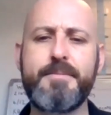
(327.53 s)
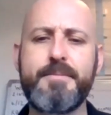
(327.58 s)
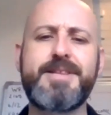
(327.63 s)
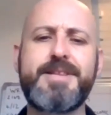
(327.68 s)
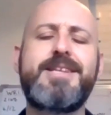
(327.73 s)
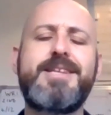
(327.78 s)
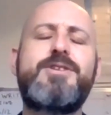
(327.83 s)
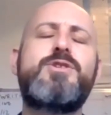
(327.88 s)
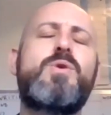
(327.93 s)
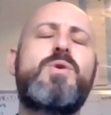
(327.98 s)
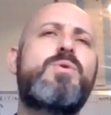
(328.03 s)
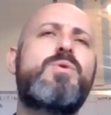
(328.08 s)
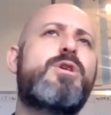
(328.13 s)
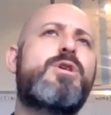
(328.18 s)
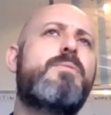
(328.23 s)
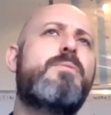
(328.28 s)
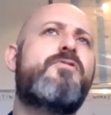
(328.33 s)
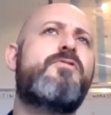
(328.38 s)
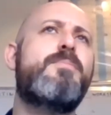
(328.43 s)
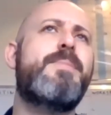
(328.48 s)
because they
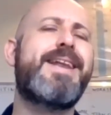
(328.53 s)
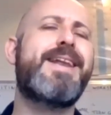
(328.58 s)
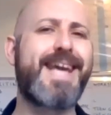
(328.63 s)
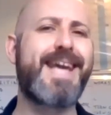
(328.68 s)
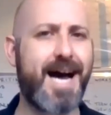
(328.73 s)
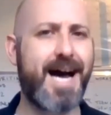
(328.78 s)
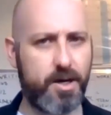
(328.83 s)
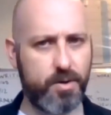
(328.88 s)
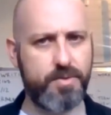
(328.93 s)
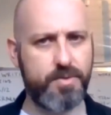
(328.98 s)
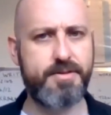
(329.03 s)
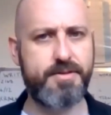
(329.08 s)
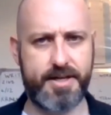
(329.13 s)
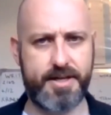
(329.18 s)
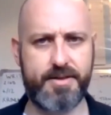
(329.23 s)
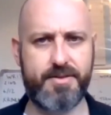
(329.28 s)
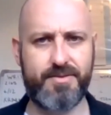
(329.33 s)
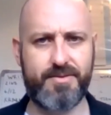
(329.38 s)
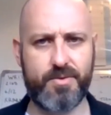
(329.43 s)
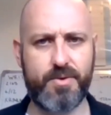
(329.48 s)
don't come from any
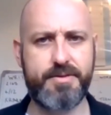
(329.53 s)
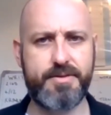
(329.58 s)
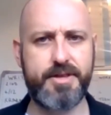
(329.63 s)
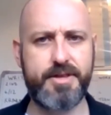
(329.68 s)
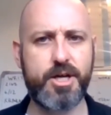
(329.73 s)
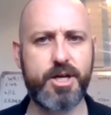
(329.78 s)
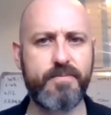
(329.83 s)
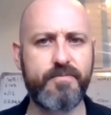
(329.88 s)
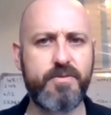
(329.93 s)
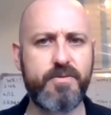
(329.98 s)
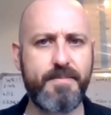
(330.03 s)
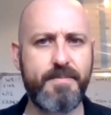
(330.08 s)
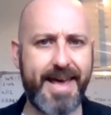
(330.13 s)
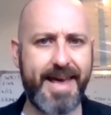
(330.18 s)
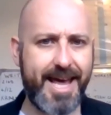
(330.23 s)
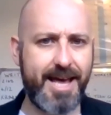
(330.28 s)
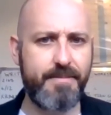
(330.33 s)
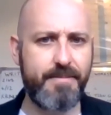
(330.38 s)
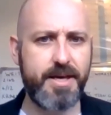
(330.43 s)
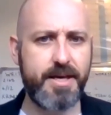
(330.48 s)
outside source. They come from
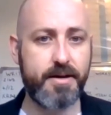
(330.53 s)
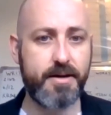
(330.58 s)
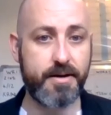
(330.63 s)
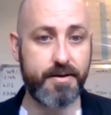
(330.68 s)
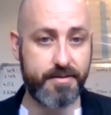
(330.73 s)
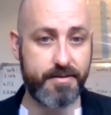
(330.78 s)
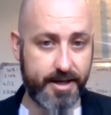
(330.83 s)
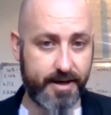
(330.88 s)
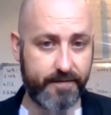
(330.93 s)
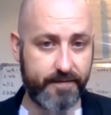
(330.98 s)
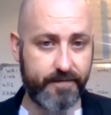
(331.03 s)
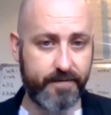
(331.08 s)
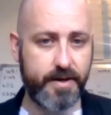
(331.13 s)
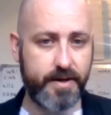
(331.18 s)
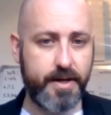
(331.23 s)
Amy herself.